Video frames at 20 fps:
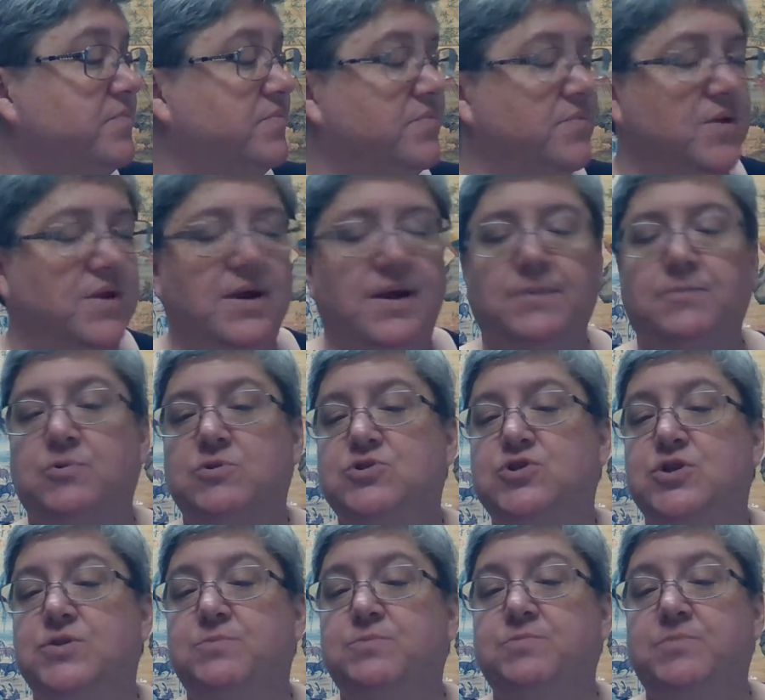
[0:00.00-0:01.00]
And we
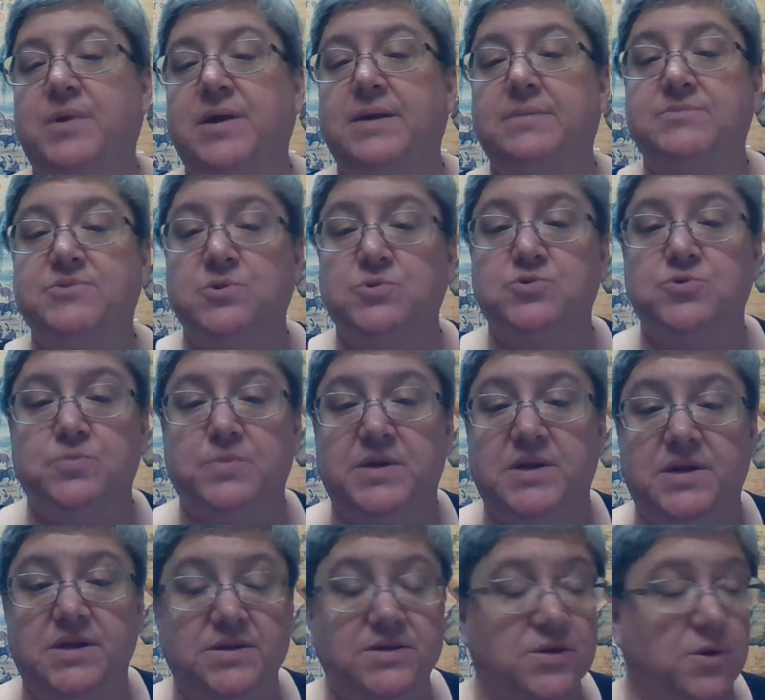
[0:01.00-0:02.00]
shouldn't blame social
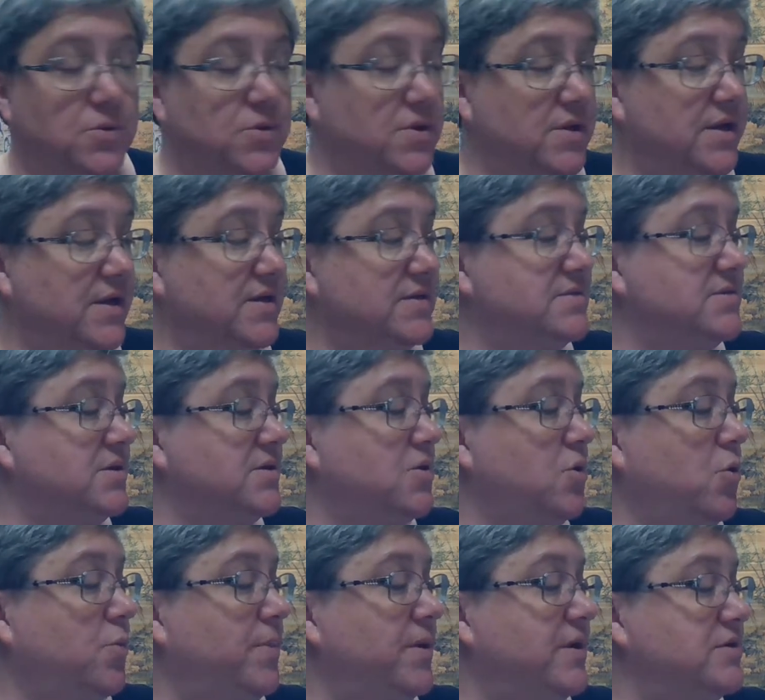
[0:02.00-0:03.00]
media totally. It's a
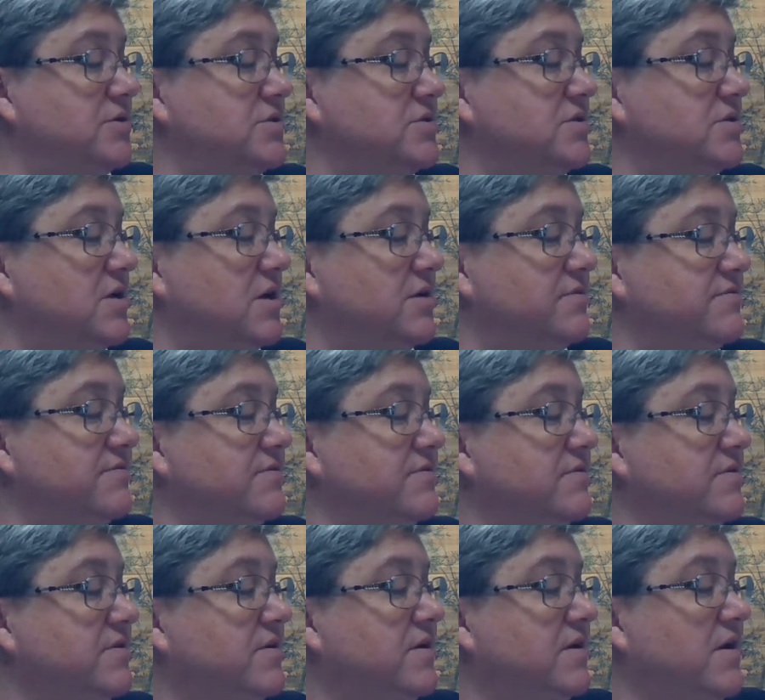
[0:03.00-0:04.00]
whole bunch of stuff.
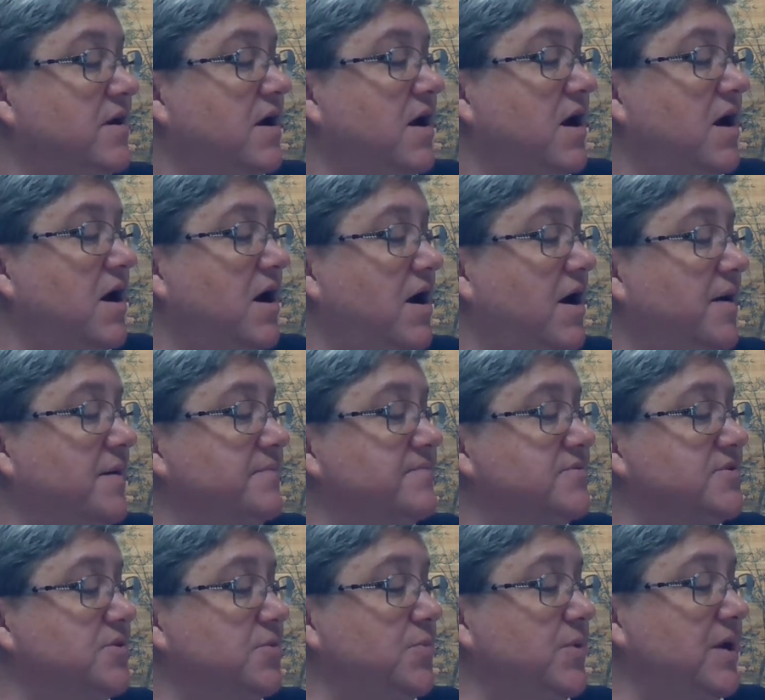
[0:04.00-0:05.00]

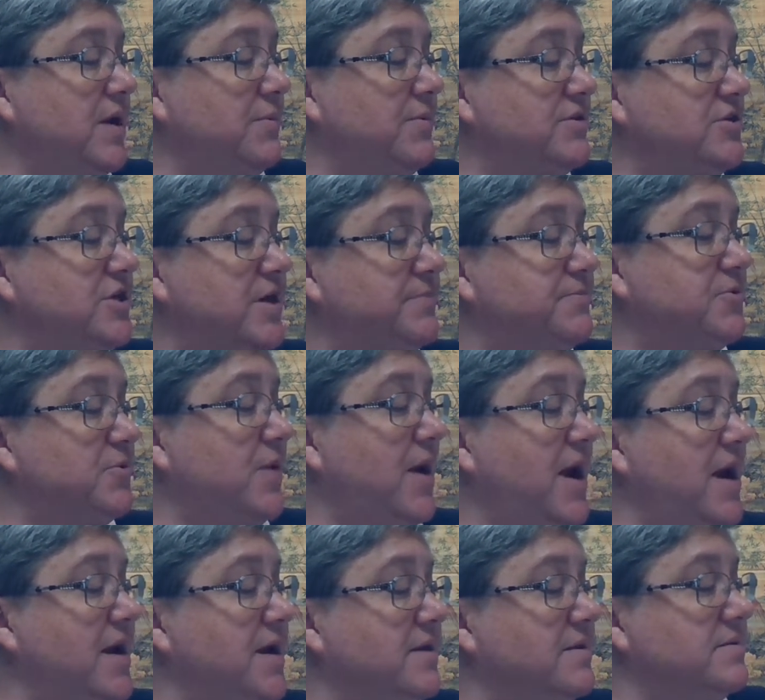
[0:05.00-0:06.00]
So when I read chapter
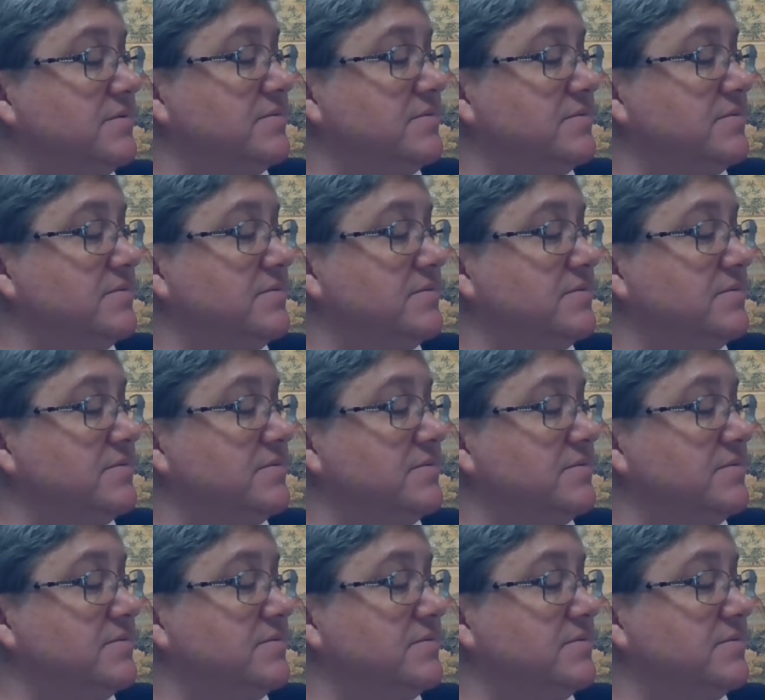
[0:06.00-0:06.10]
8,